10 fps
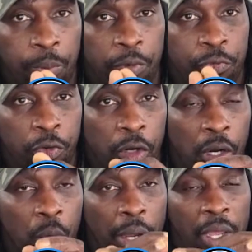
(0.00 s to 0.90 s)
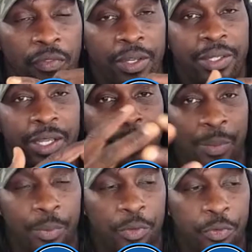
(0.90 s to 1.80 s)
prefer or whatever name
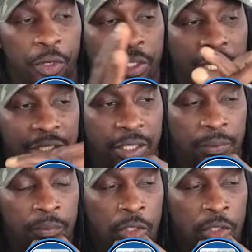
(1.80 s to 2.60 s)
you prefer, that's it.